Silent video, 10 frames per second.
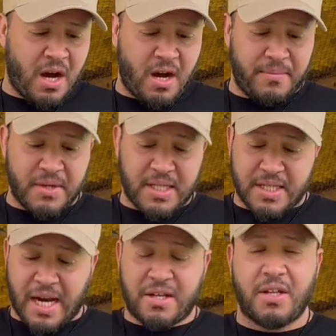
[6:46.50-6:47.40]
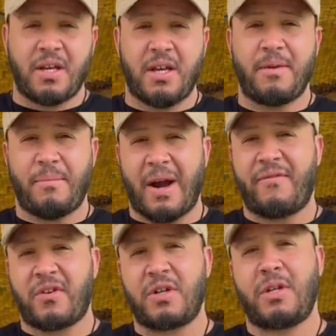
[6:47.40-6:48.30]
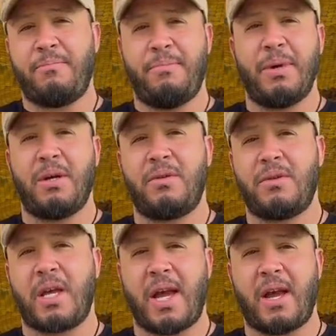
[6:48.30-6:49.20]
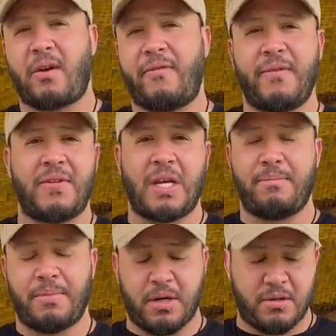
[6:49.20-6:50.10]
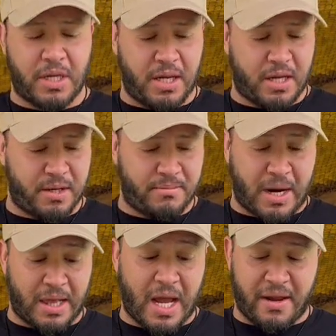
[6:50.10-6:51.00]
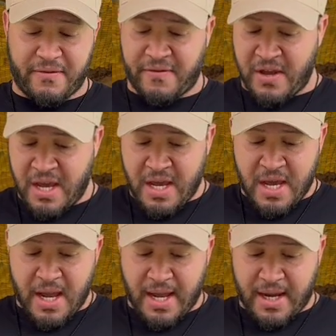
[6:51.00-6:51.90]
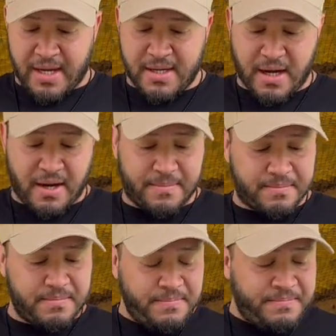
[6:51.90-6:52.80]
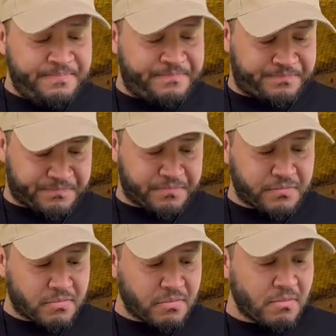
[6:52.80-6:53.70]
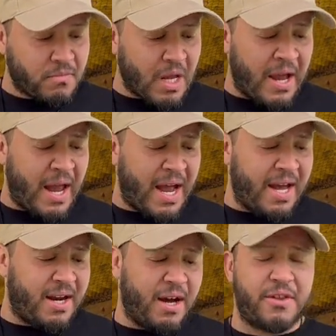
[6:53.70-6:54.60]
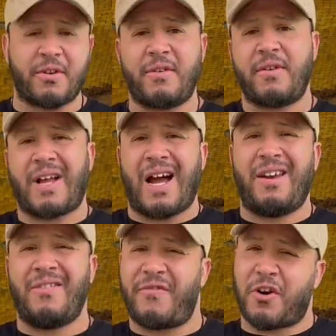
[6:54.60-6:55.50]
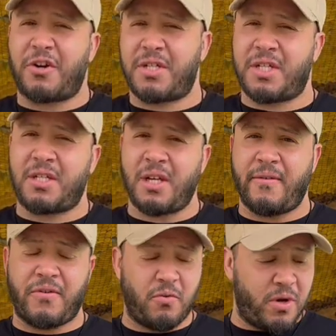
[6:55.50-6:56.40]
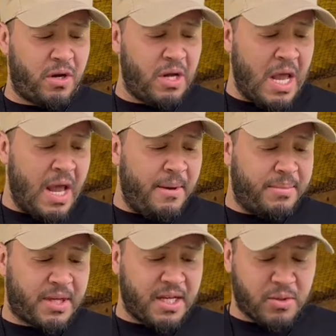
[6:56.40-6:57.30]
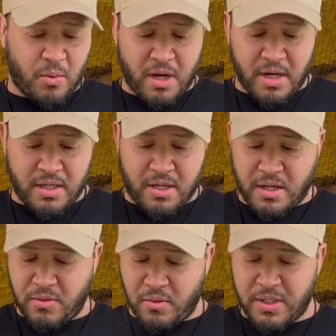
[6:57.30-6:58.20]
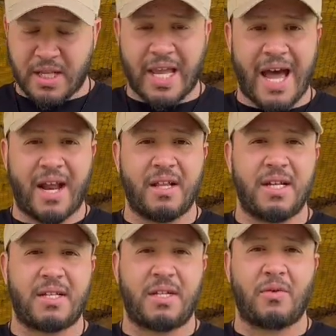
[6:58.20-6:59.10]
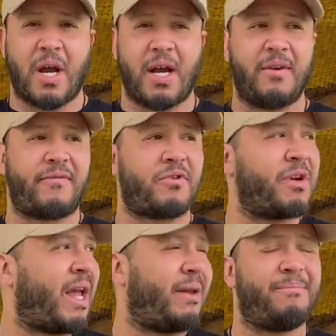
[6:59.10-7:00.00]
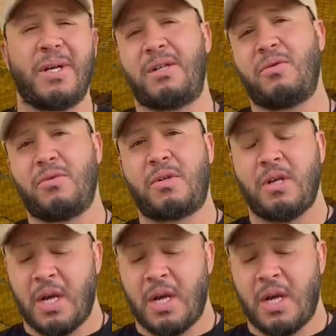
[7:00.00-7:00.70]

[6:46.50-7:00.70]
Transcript: This is actually my first build, AR-15 build in my life, and I had other kind of firsts, if you will, but this one was the catalyst to kind of create pistols.